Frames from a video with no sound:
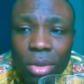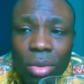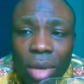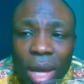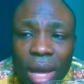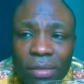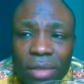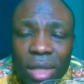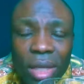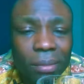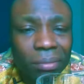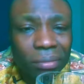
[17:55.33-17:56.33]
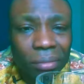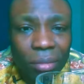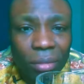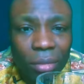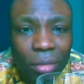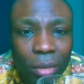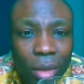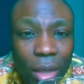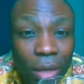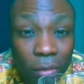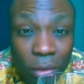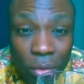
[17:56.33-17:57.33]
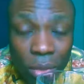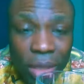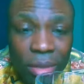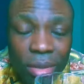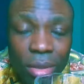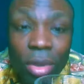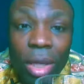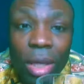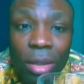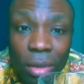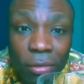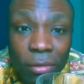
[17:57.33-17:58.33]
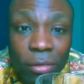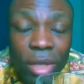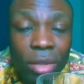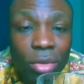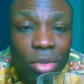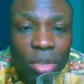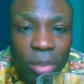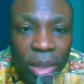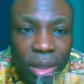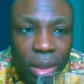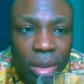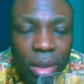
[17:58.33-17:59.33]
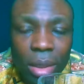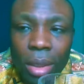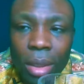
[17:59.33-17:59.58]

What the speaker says: So after a few days, you're free to spend it,